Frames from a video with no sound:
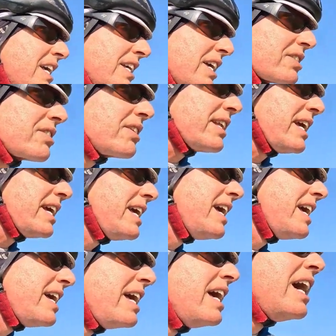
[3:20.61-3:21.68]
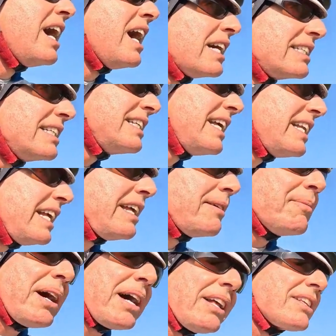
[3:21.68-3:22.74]
yesterday I did
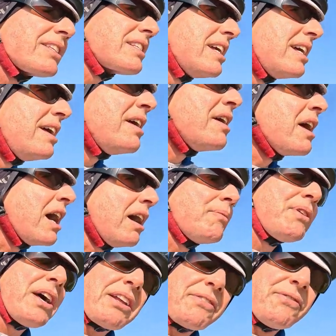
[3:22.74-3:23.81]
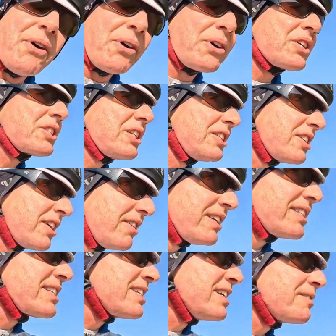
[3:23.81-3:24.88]
88 miles of that focused
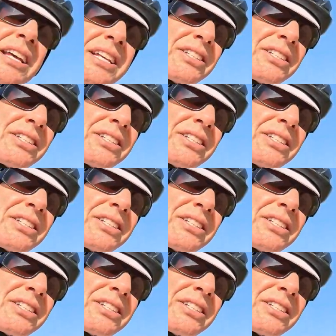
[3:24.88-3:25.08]
endurance,